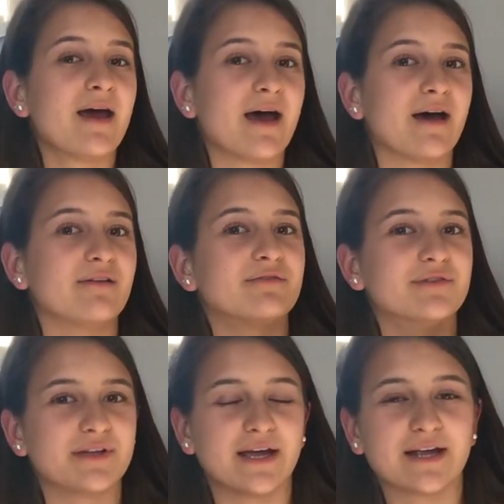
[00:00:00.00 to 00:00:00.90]

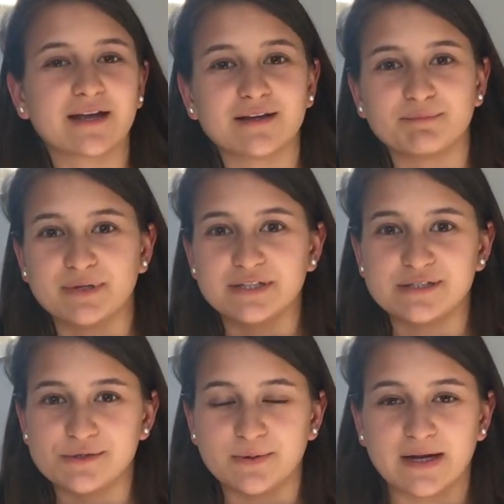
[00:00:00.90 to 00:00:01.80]
have like been
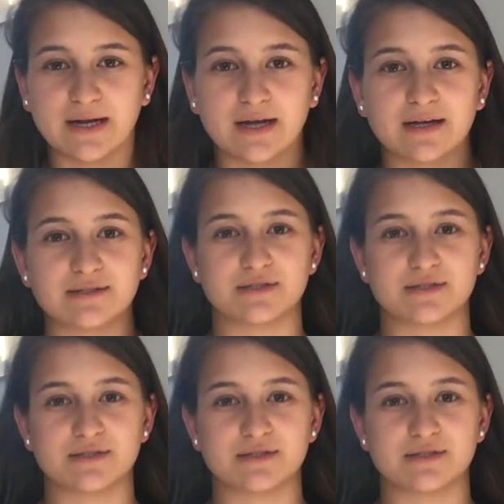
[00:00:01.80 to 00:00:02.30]
doing